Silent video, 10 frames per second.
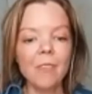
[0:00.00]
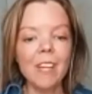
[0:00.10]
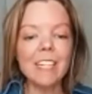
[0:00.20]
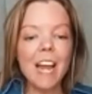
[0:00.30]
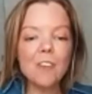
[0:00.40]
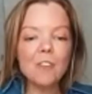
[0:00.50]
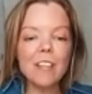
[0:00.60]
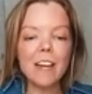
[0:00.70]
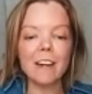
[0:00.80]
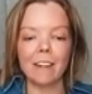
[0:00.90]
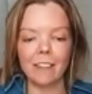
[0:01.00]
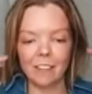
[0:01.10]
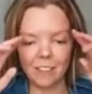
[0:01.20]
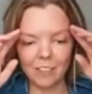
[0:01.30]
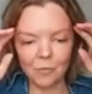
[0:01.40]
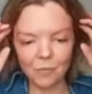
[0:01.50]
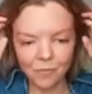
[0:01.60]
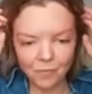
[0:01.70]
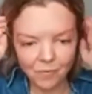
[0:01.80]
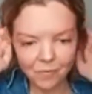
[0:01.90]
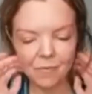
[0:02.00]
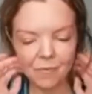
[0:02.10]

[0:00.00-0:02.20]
um, down there you know, so